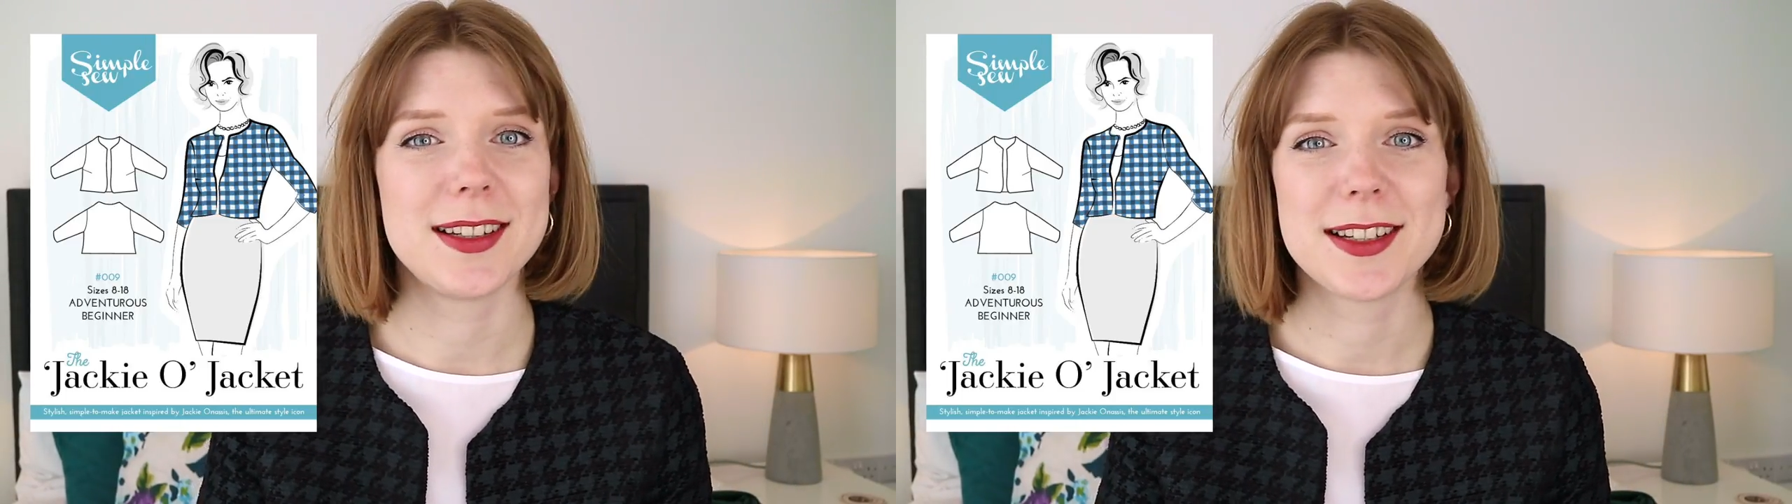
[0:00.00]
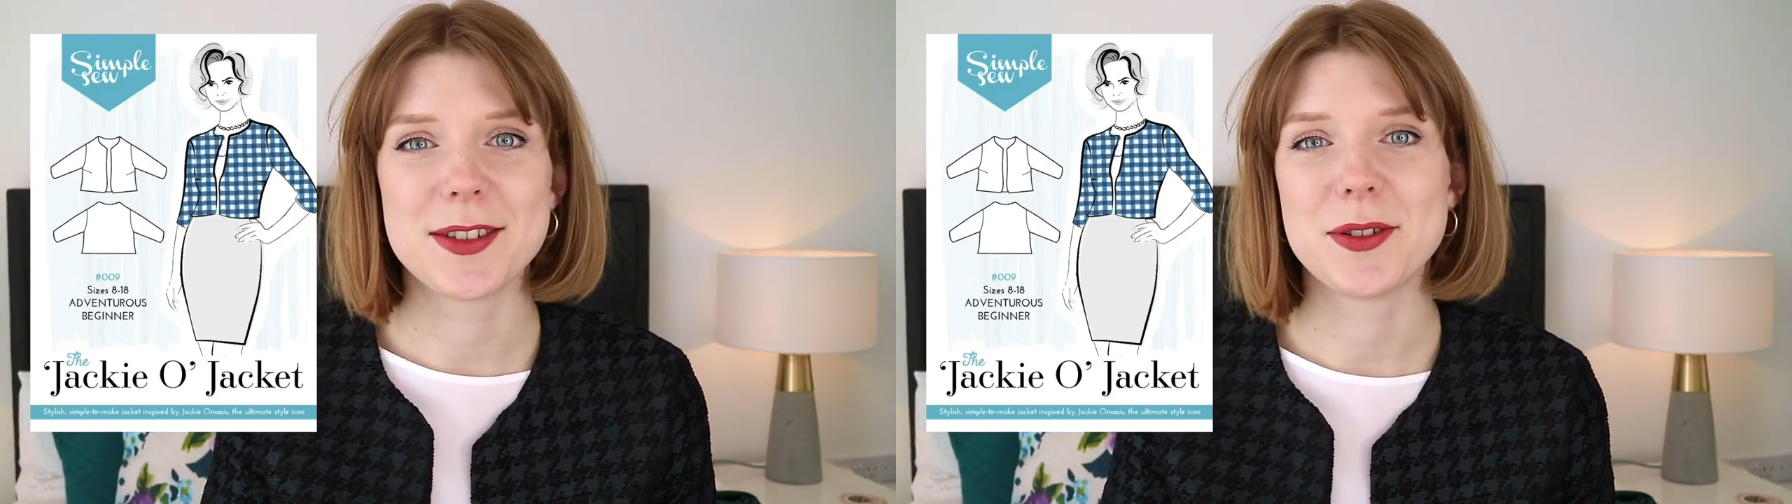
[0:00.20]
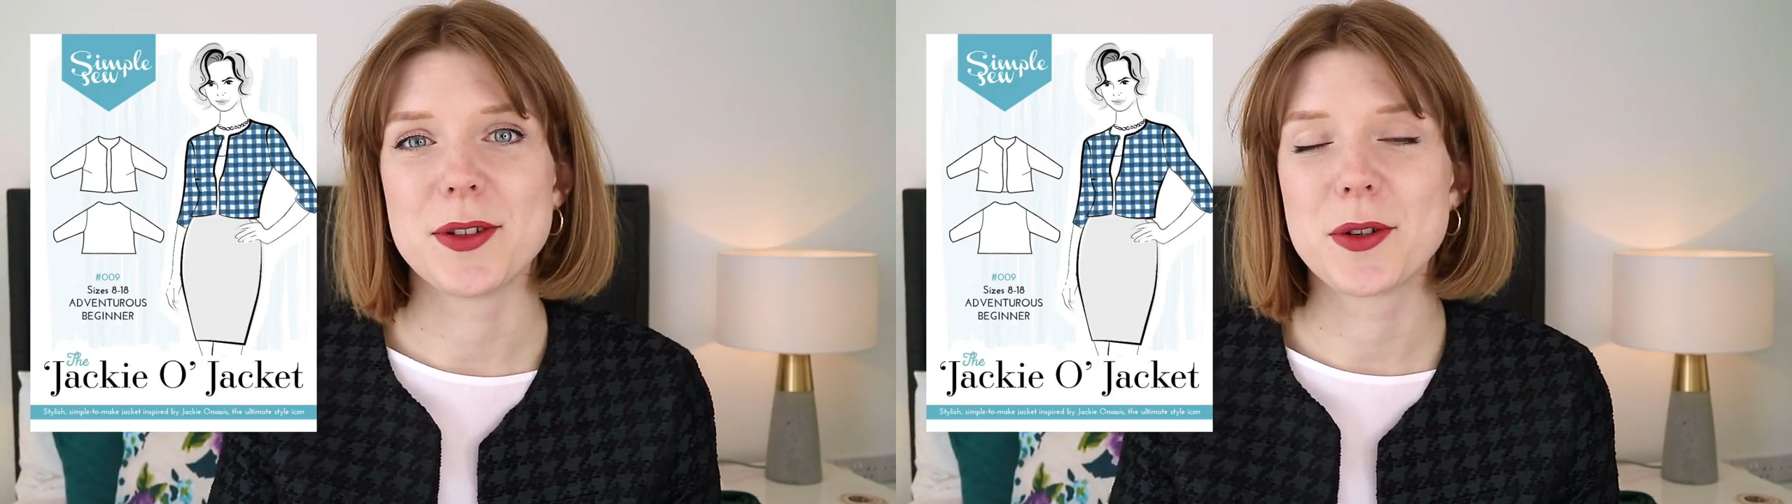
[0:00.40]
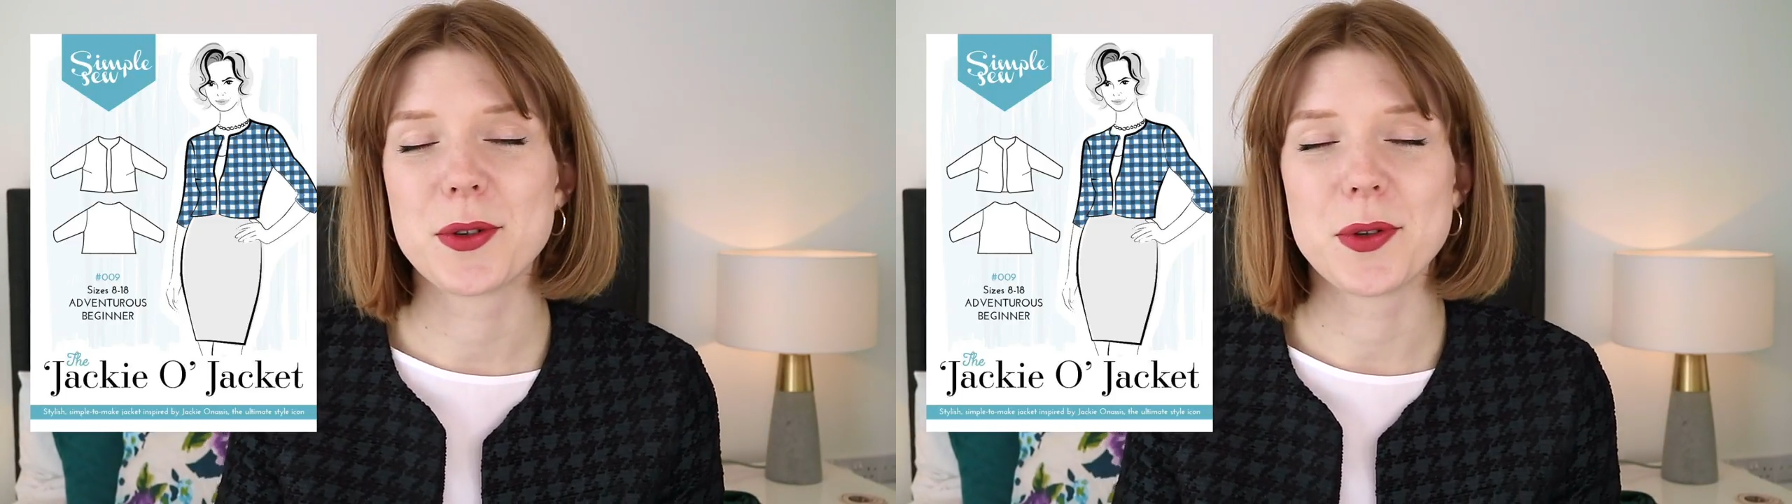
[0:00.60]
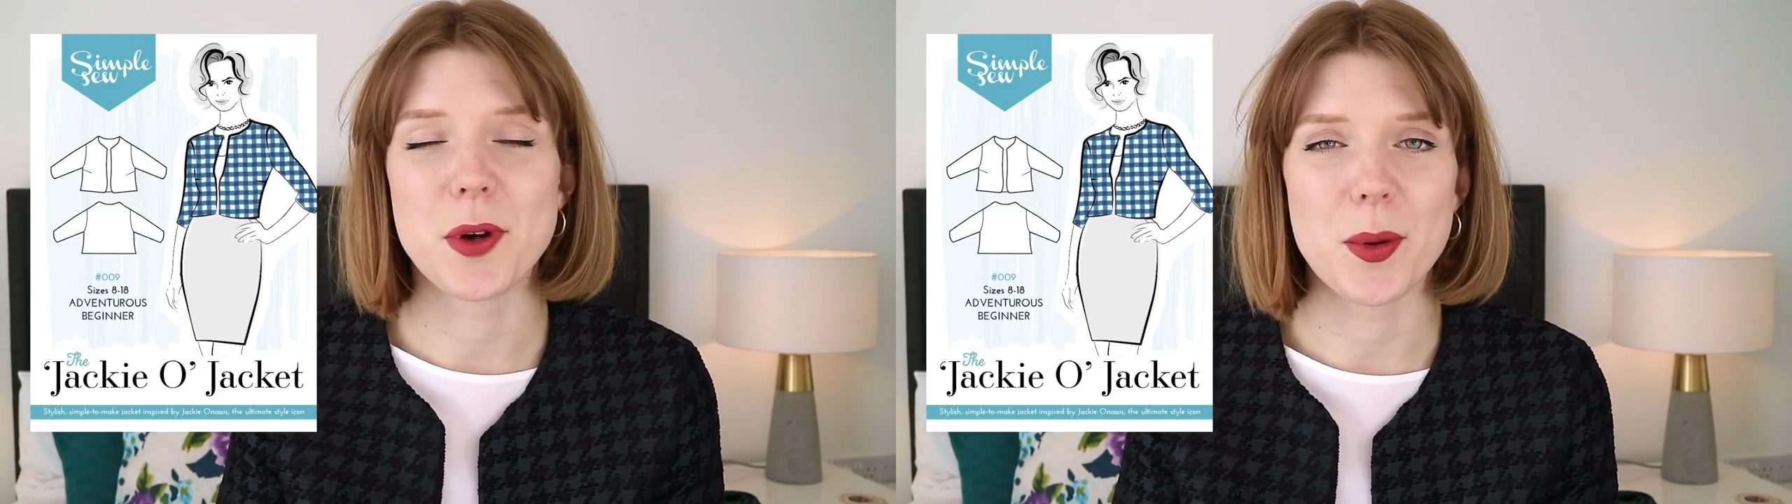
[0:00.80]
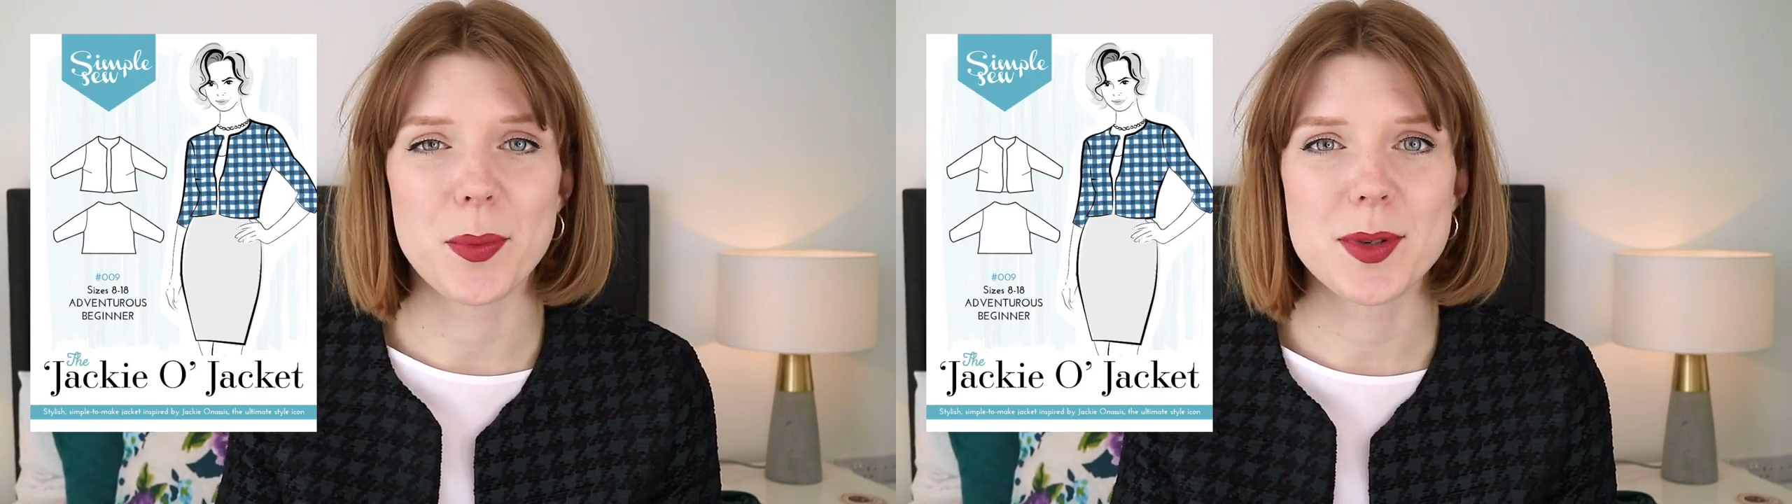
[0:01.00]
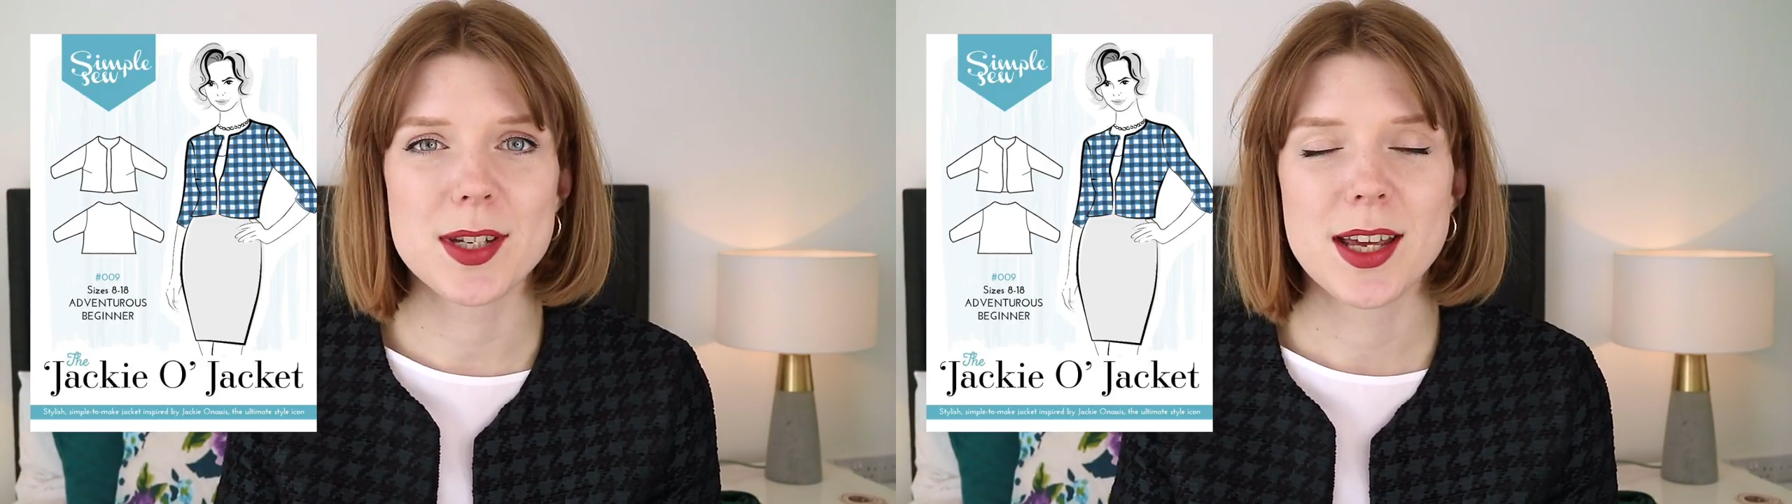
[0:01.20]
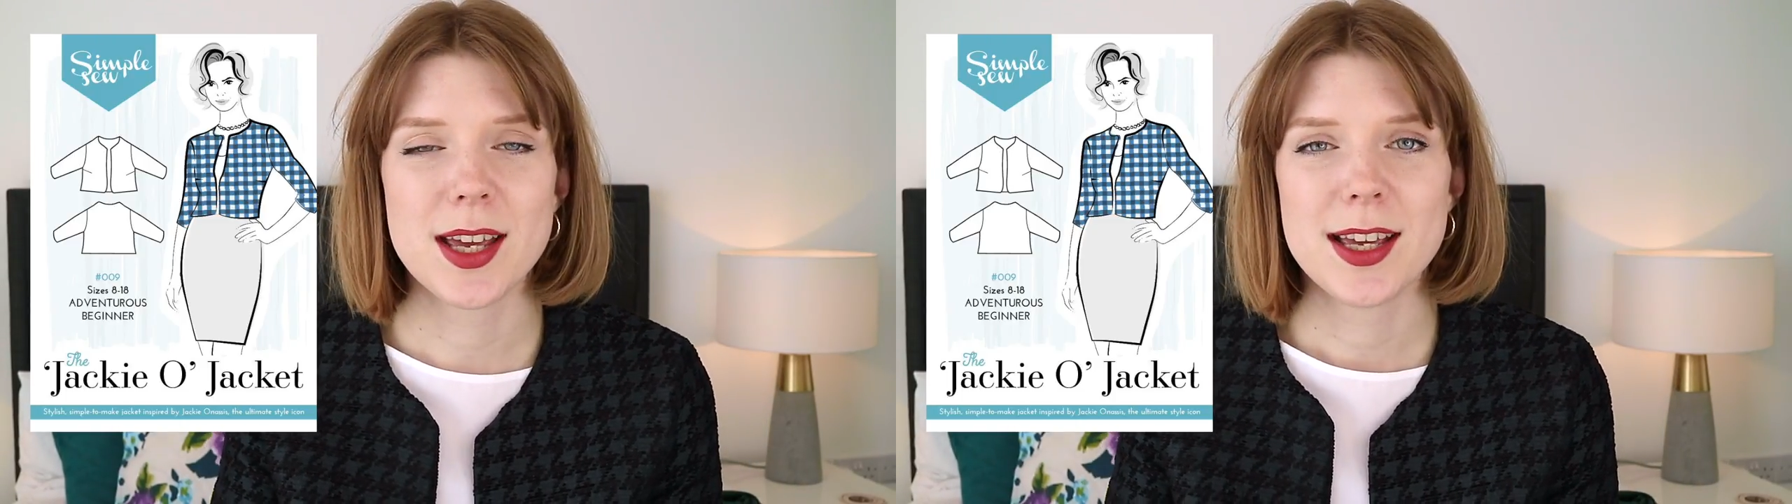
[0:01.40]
little cropped,